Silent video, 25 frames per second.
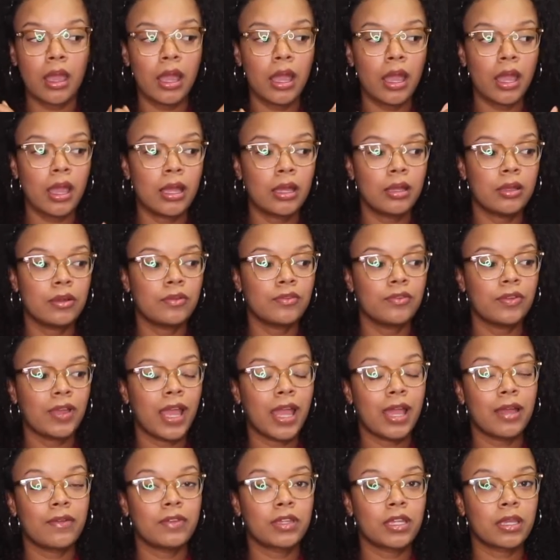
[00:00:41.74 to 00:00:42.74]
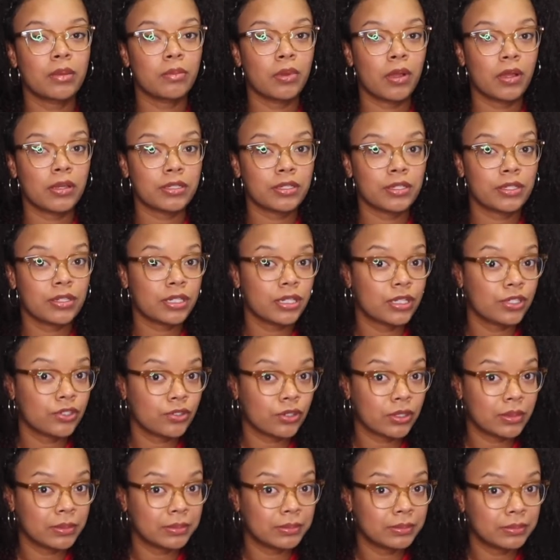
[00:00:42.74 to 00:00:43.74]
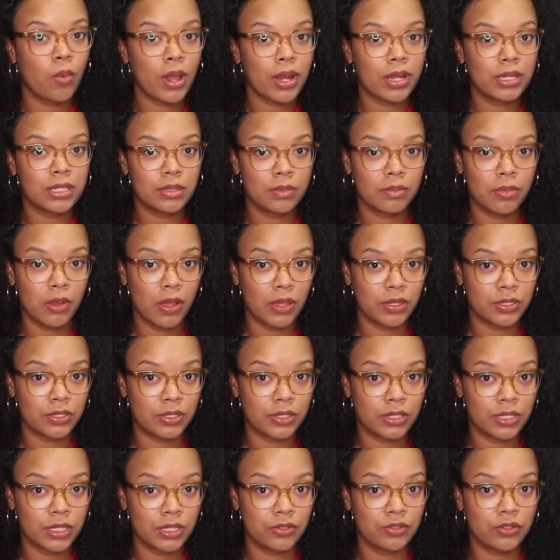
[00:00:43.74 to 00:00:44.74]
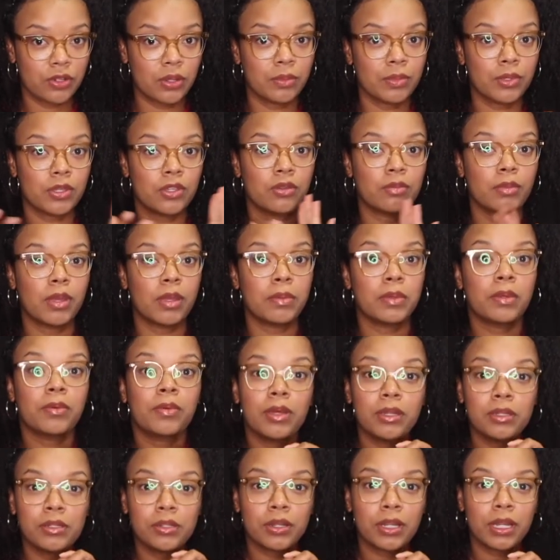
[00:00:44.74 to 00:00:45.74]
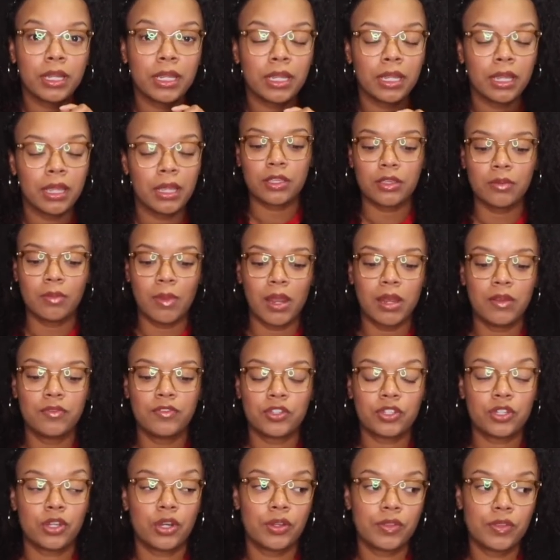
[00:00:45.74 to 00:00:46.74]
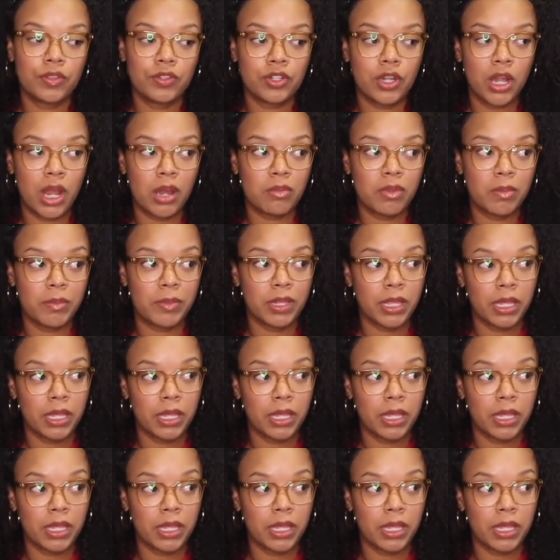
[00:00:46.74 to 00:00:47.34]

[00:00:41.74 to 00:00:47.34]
of having imposter syndrome. What is imposter syndrome? You might be wondering. You might have just heard the term and be